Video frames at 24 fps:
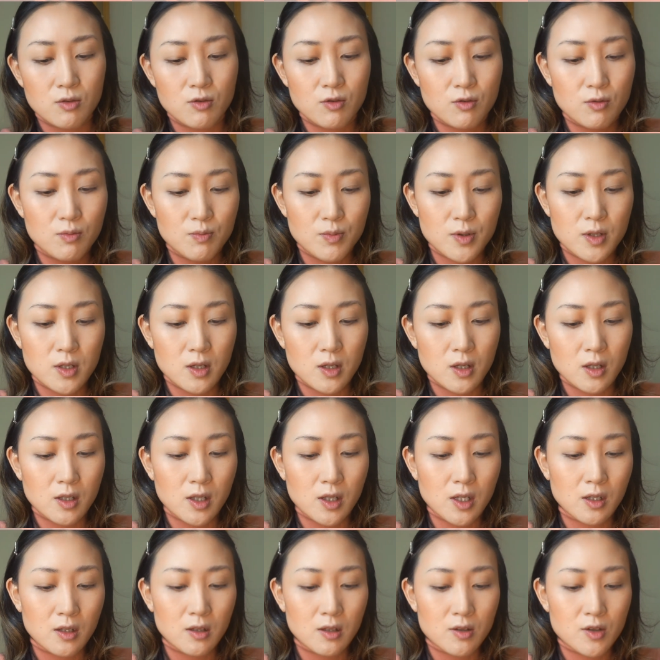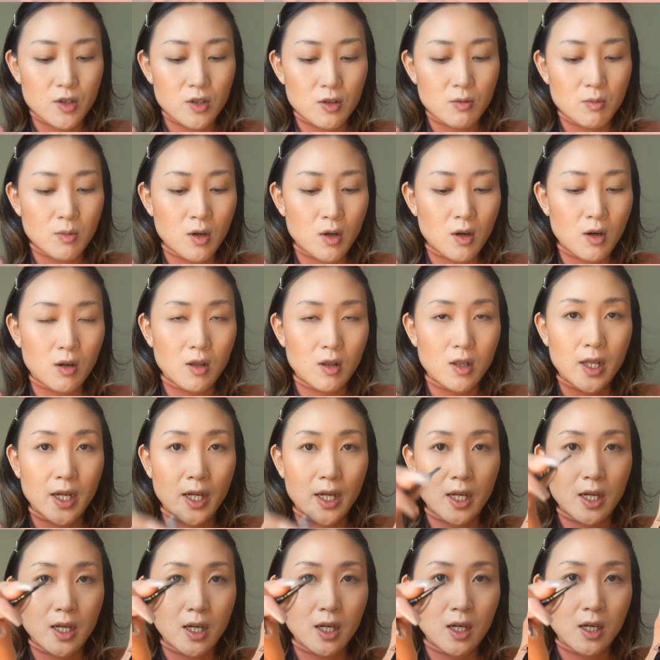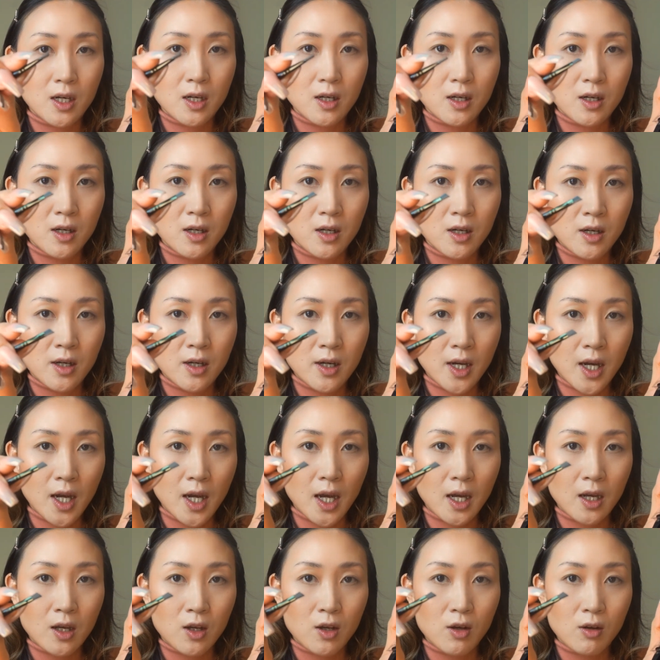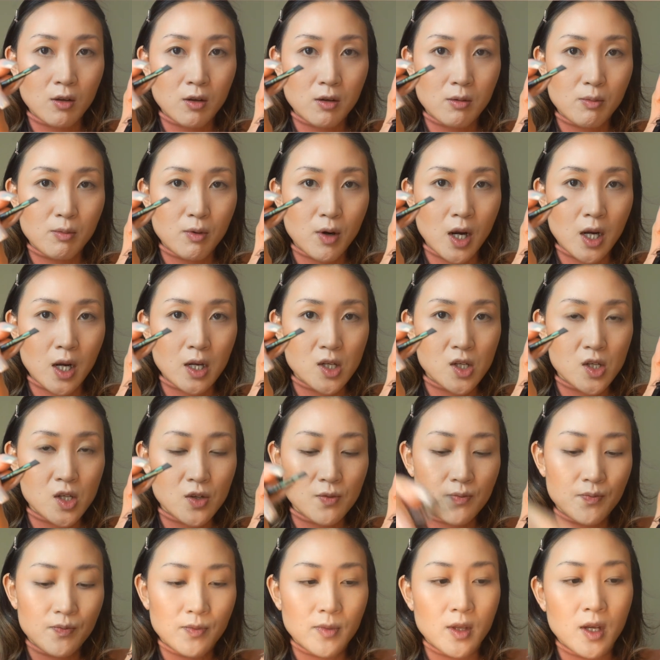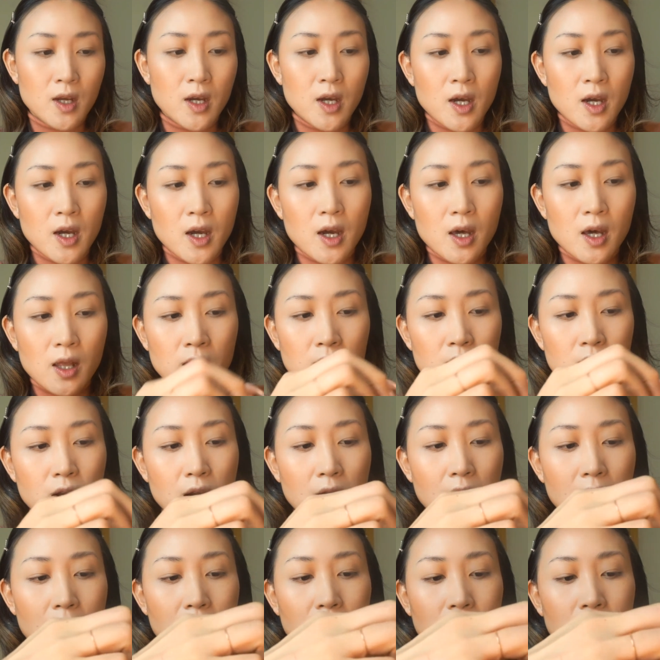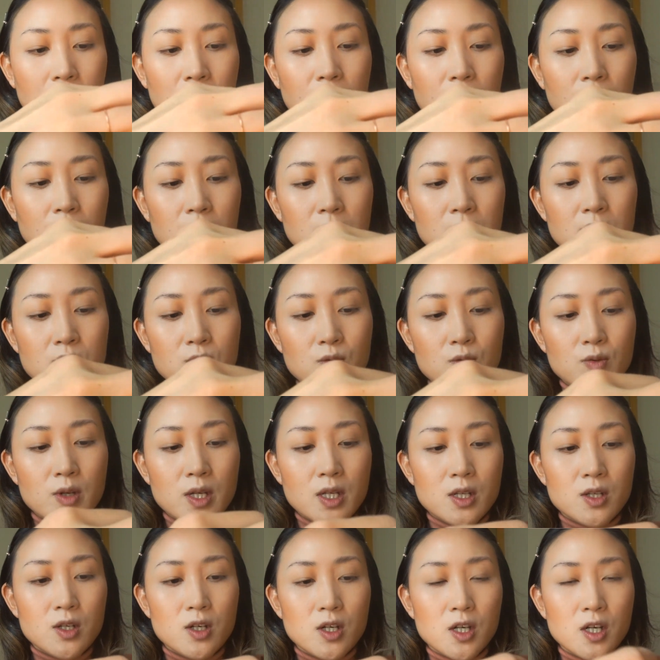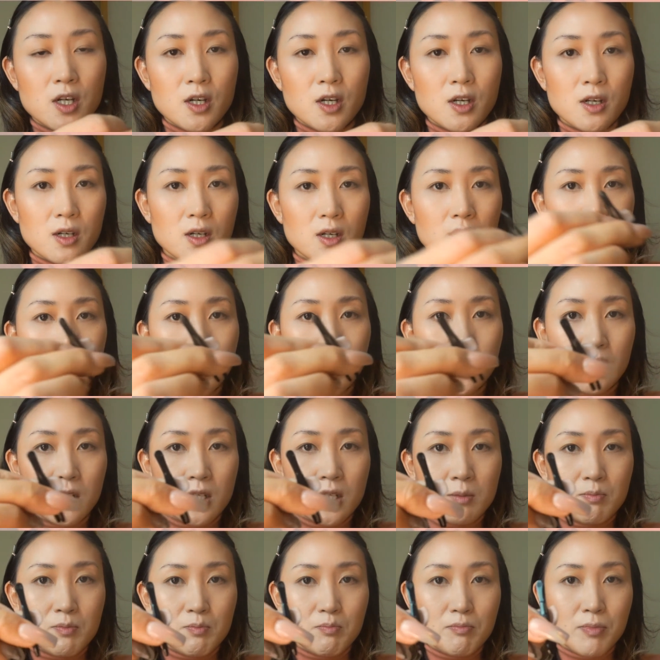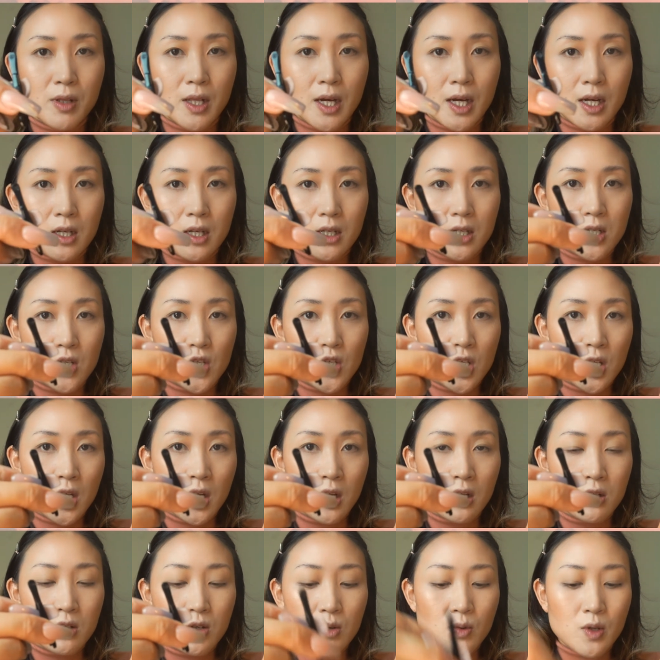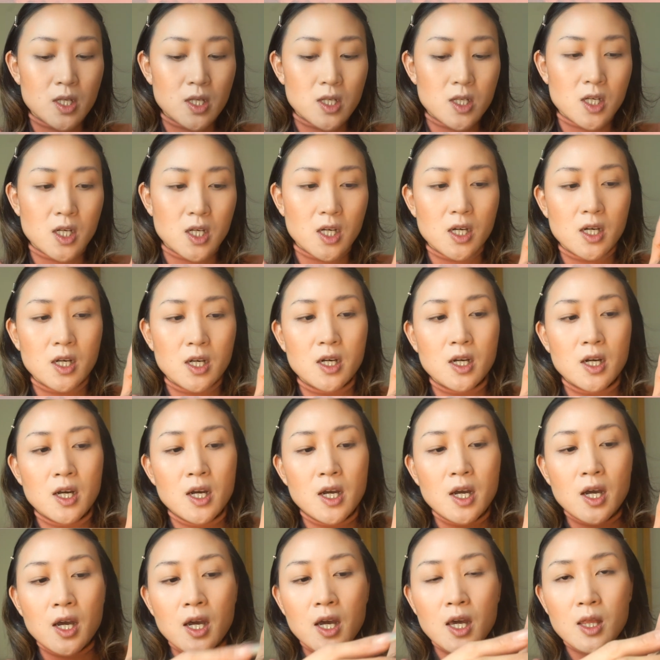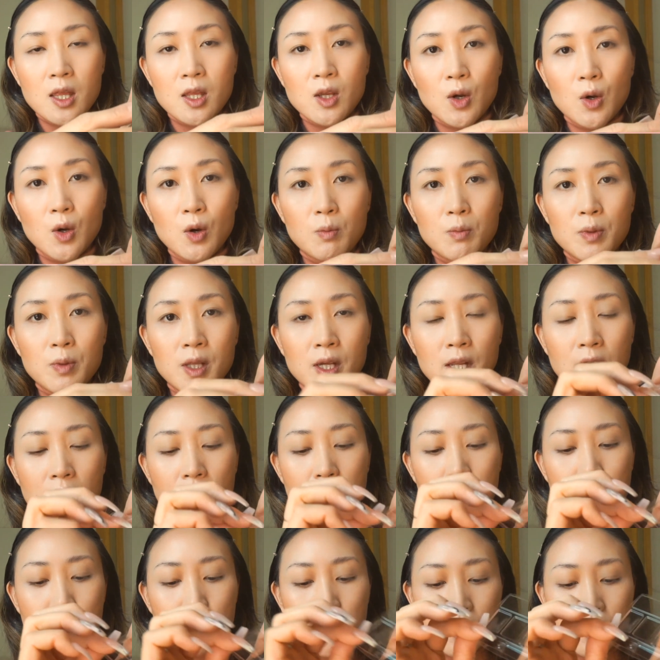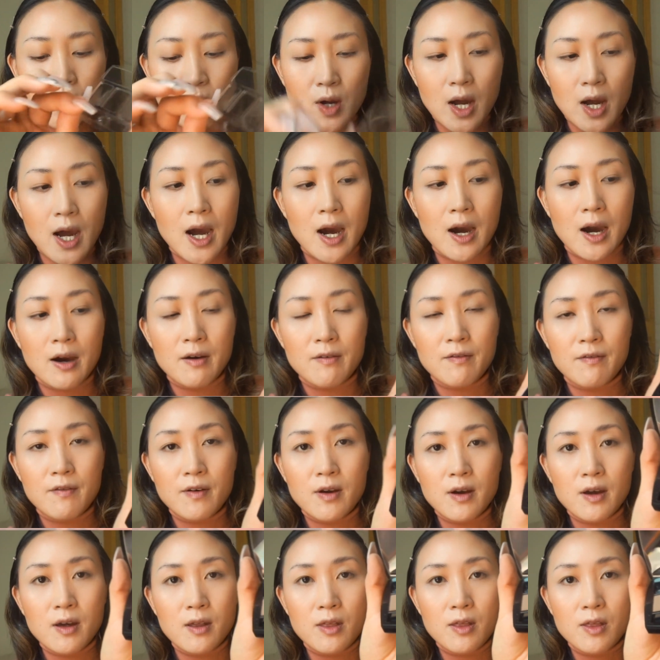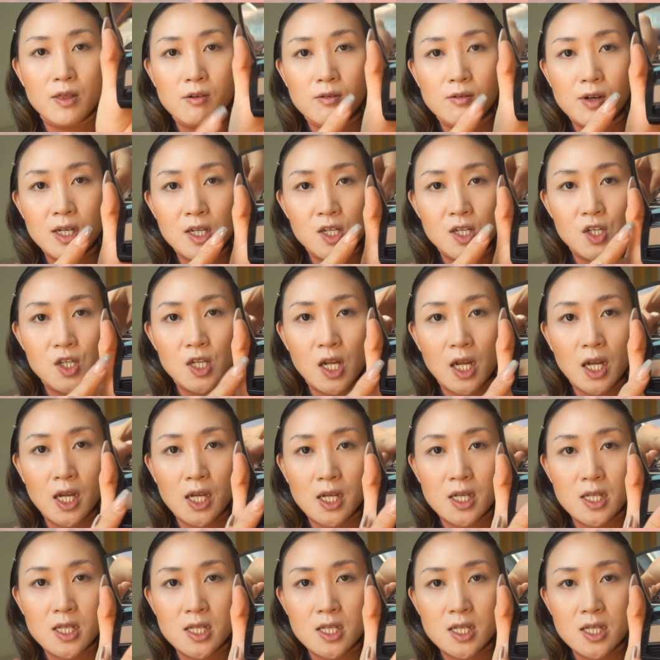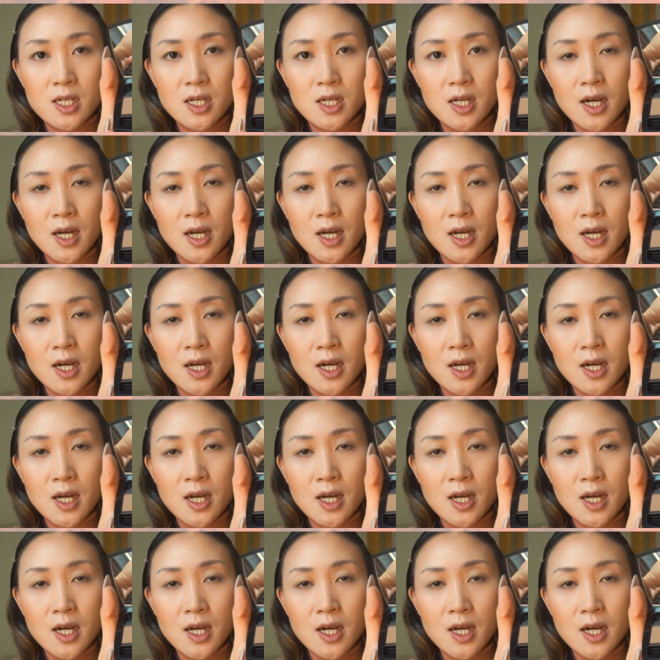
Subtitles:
Oops, a little small like angular brush. And then you have a tweezer, a little black Chanel tweezer. And you open it up and you have 3 shades.